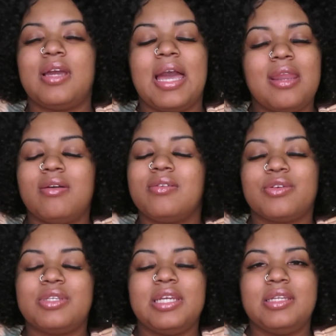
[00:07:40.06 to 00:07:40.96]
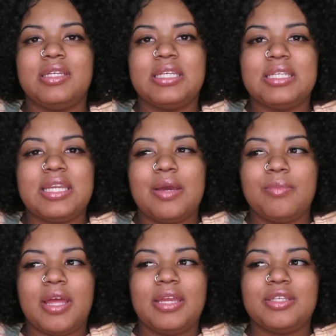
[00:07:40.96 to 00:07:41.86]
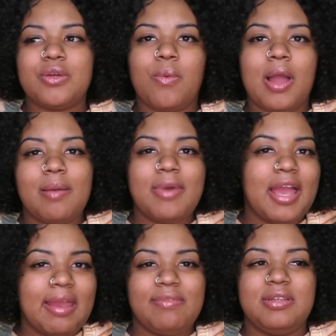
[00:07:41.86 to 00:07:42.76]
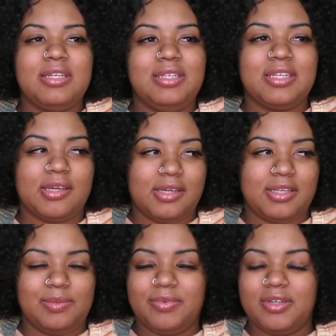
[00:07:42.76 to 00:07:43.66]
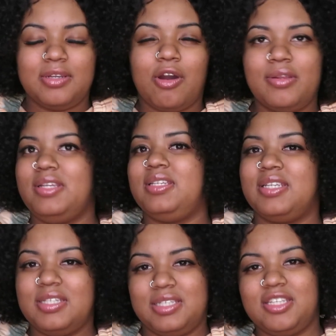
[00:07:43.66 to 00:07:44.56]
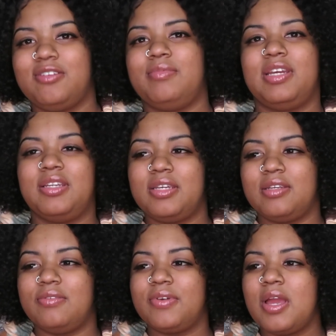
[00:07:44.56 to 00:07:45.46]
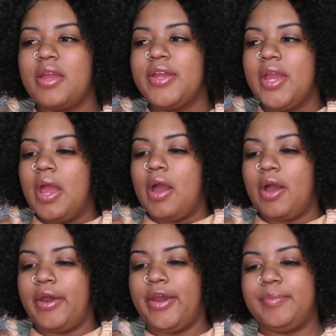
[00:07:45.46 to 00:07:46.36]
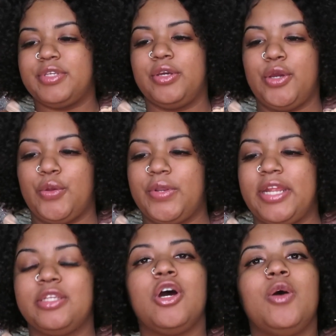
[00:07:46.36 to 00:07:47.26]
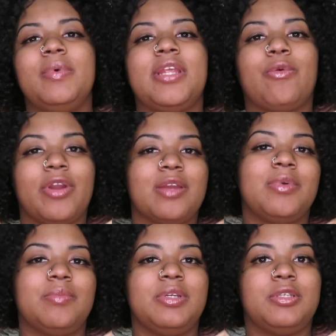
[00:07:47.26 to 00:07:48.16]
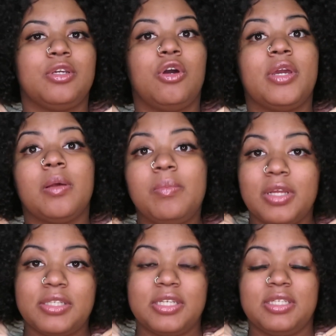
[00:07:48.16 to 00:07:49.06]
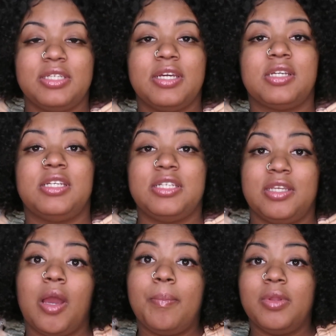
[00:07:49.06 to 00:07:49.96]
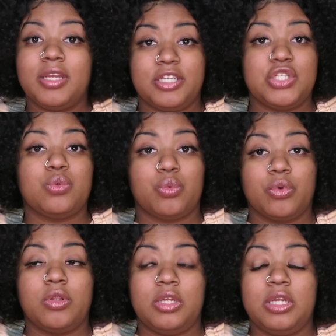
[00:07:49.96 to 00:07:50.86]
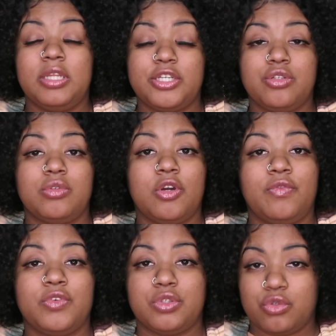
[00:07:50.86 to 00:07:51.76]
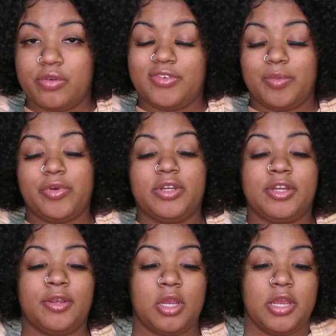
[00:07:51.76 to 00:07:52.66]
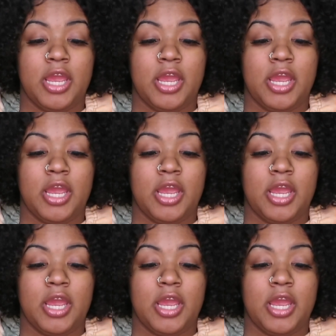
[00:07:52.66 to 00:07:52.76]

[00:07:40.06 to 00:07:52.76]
I don't understand this. And I'm like, so why am I having these signs, but all these tests come back negative? So they told me, they recommended me to go get a blood test done, because they said a blood test will really let you know for sure if you're pregnant.